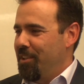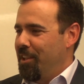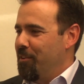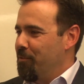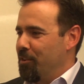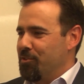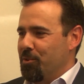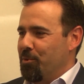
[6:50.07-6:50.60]

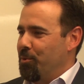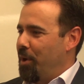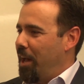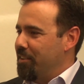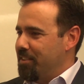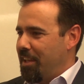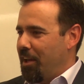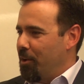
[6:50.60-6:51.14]
individual who
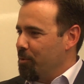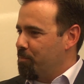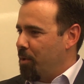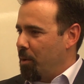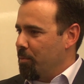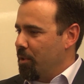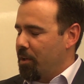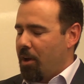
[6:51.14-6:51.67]
hasn't held
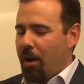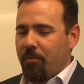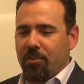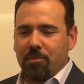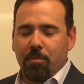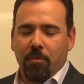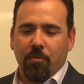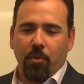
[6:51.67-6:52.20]
public
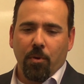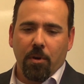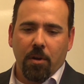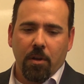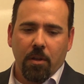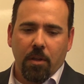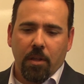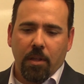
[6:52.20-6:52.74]
office before,